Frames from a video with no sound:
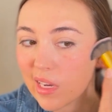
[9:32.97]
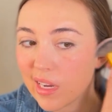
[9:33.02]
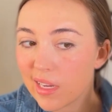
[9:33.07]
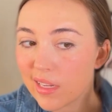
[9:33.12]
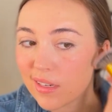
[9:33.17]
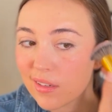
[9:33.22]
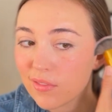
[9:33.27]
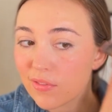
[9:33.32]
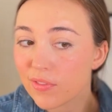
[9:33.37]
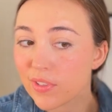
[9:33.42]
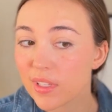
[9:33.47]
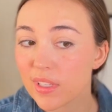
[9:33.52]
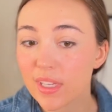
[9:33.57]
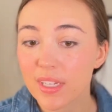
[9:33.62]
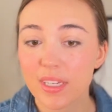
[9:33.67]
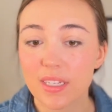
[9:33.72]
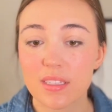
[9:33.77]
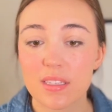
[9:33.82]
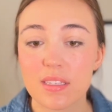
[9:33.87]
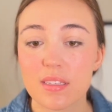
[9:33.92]
I don't feel
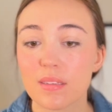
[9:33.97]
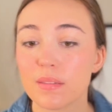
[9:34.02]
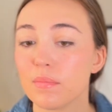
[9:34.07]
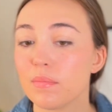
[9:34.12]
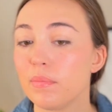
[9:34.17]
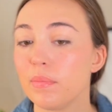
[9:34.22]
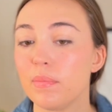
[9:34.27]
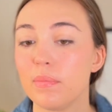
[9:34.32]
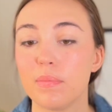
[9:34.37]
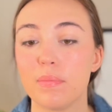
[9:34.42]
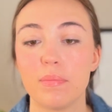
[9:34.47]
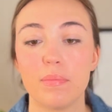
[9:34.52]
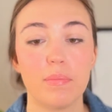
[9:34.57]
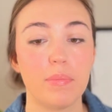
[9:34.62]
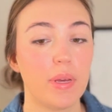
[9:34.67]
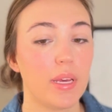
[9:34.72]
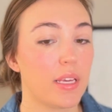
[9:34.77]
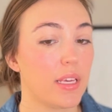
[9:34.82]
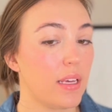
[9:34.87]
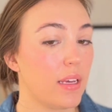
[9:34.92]
like it's
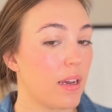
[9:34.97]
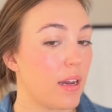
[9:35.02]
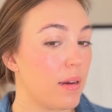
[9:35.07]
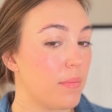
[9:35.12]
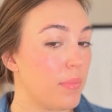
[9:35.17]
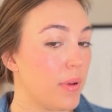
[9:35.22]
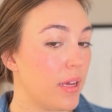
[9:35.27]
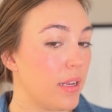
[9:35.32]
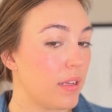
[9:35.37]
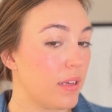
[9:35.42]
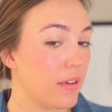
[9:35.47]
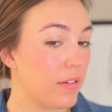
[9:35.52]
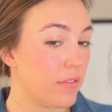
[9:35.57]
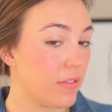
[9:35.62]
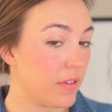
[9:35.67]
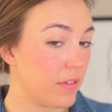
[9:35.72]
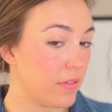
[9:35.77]
picking up any of the